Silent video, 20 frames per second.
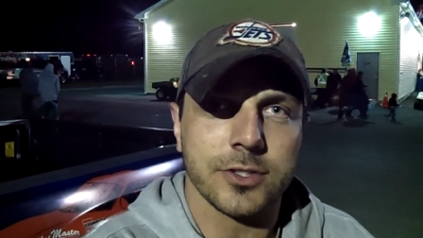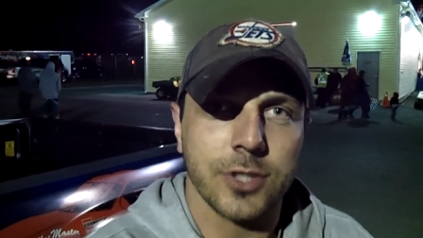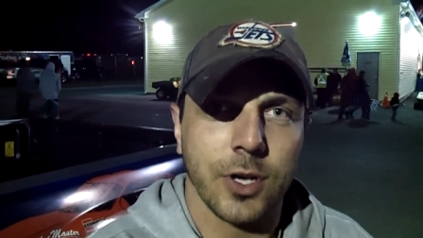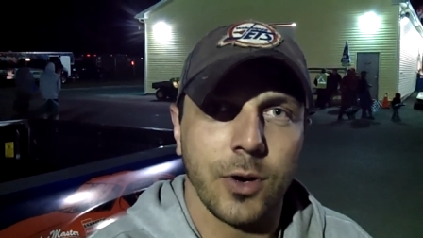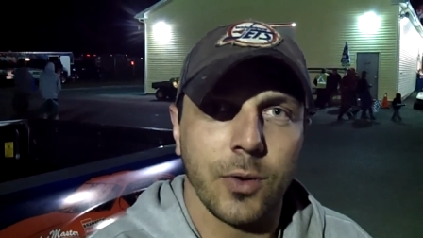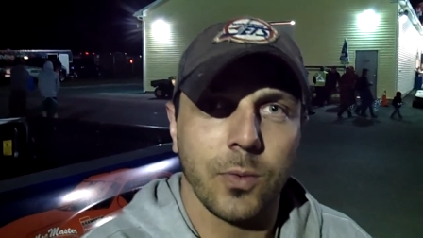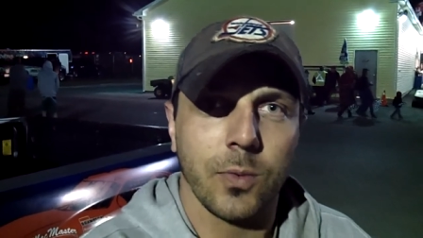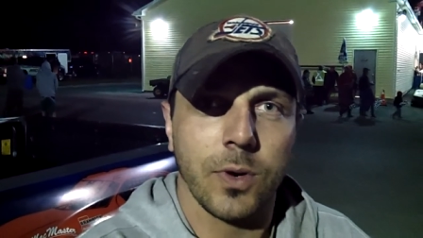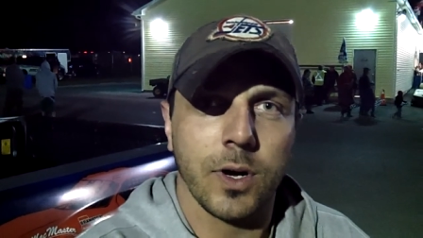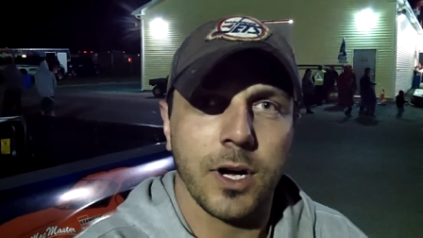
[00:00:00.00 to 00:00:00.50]

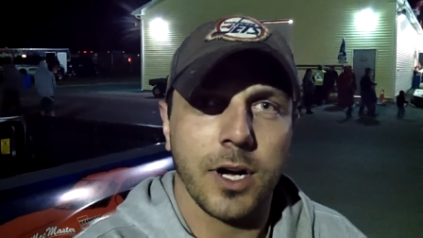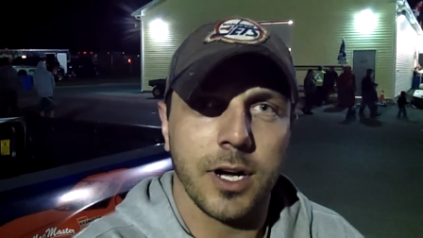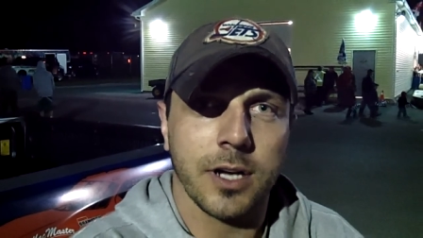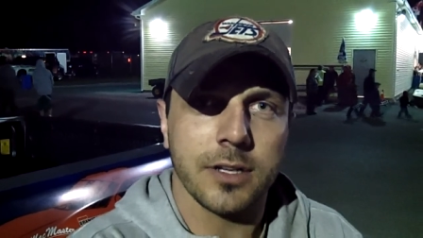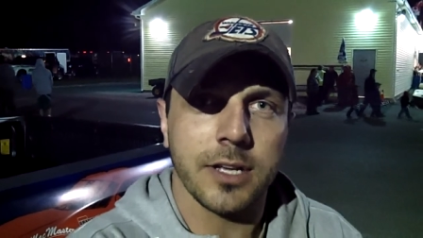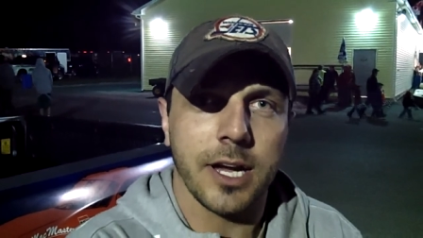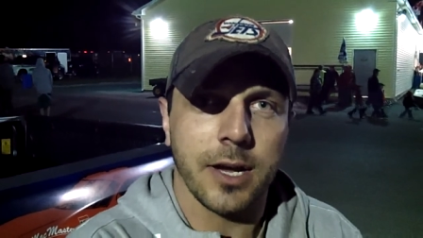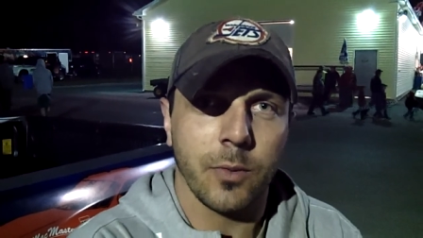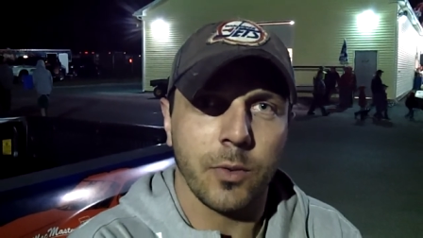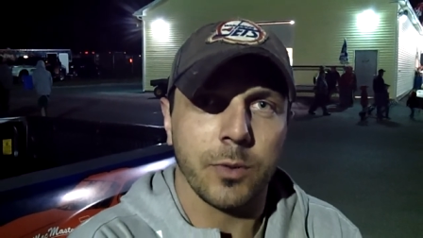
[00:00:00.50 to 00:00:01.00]
So
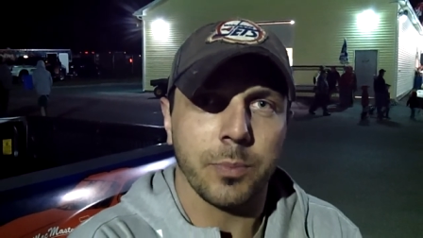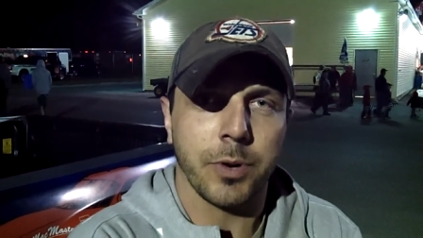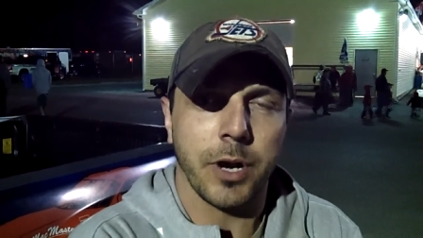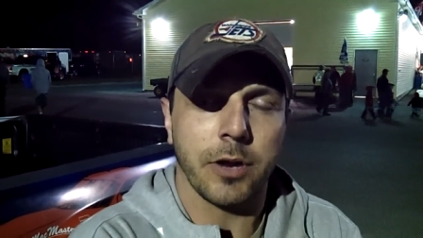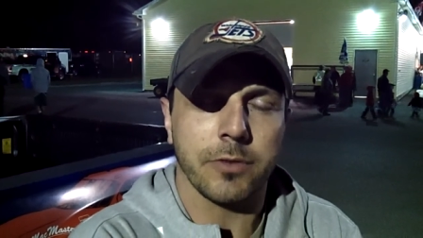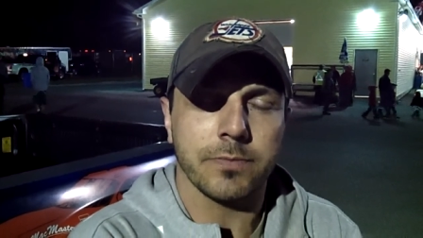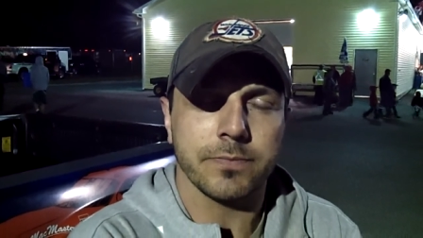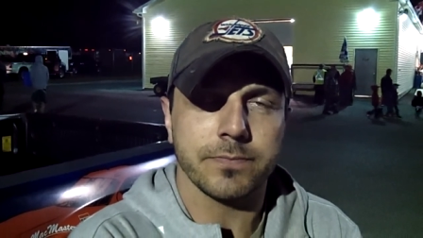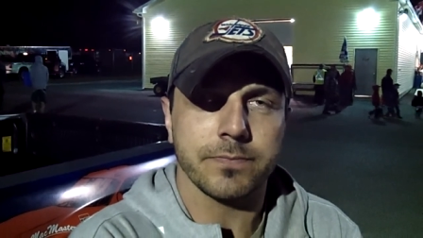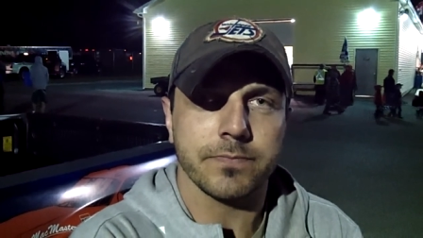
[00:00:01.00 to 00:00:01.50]
uh, yeah, we're
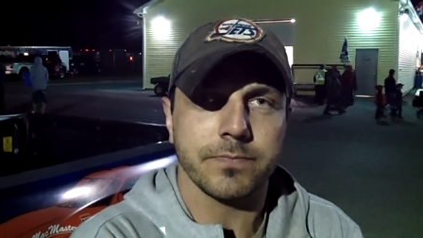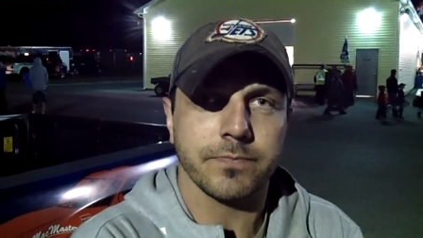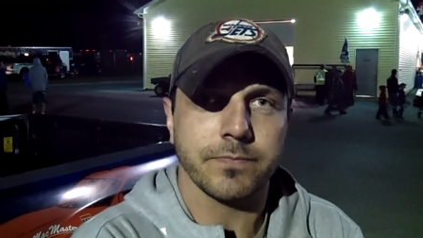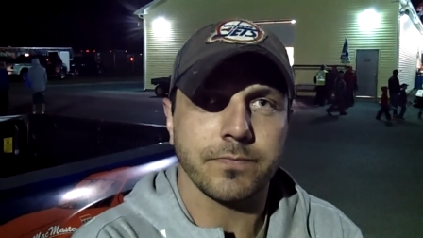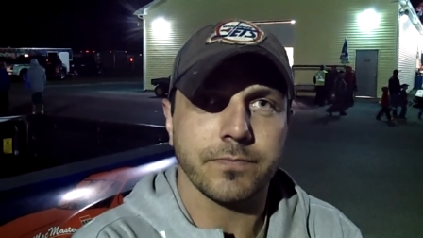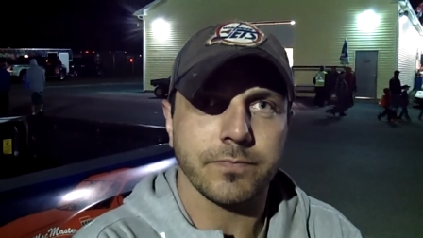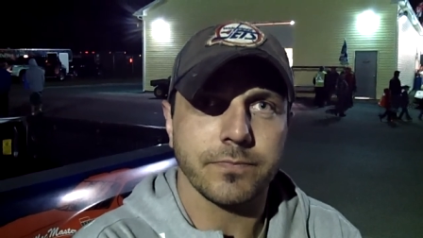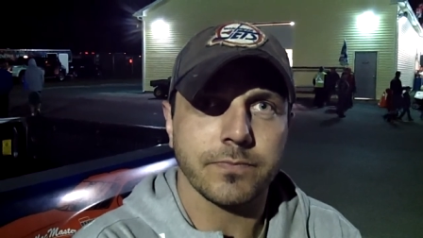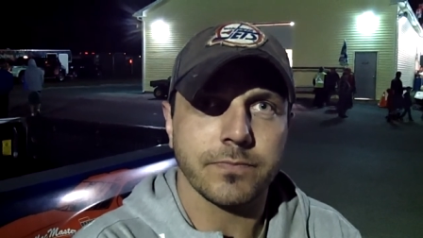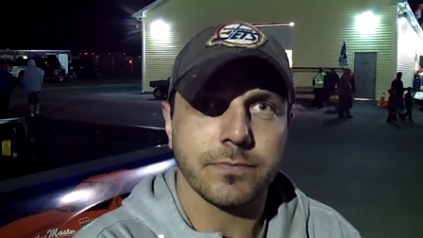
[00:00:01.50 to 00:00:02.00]
proud. You
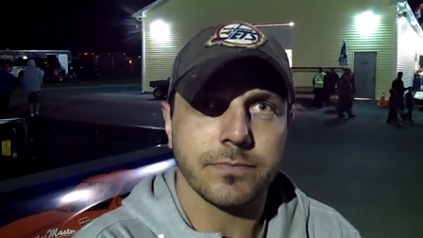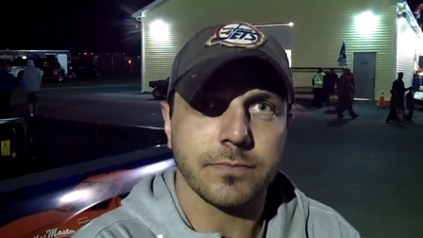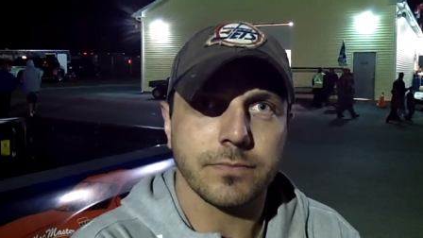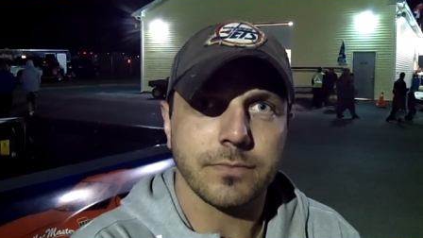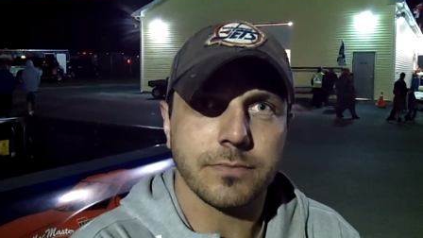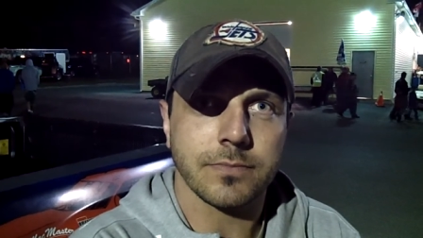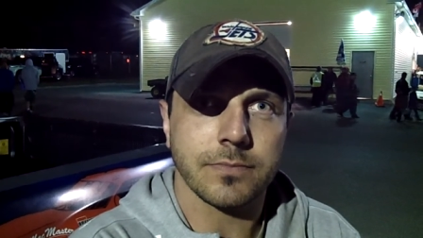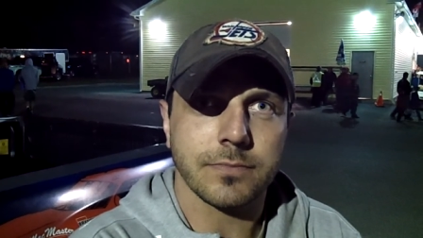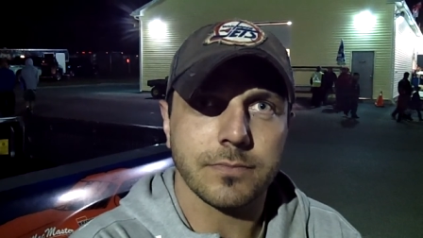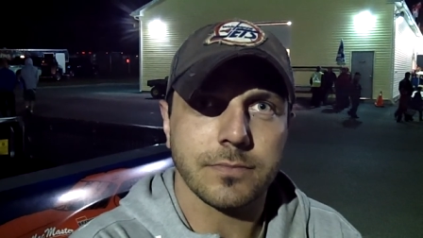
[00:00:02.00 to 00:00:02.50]
did the bulk
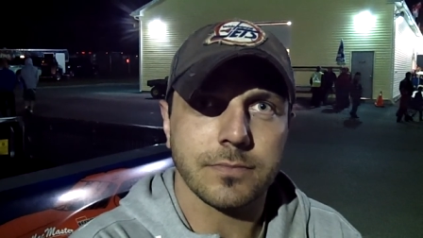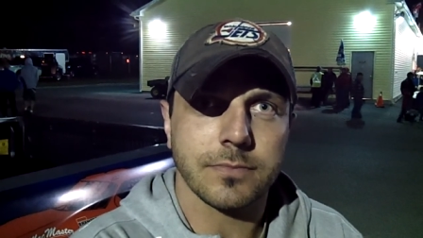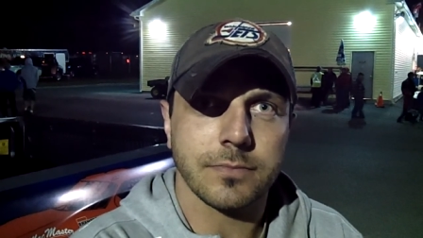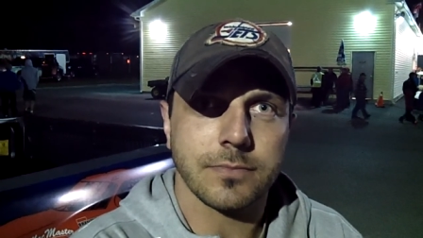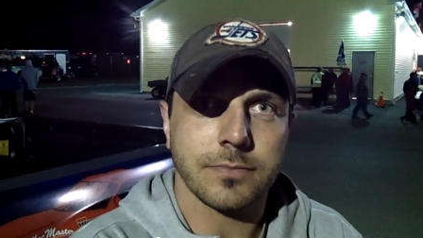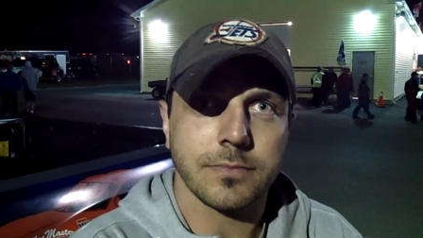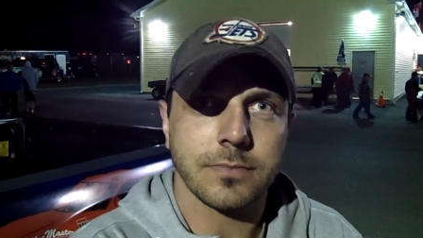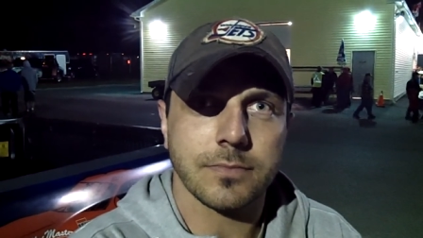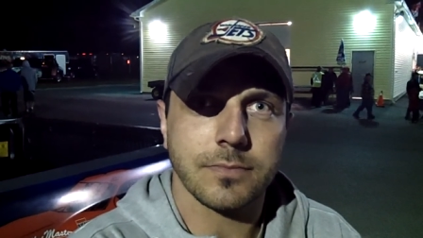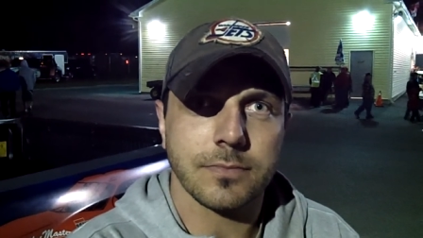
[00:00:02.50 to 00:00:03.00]
of your work on the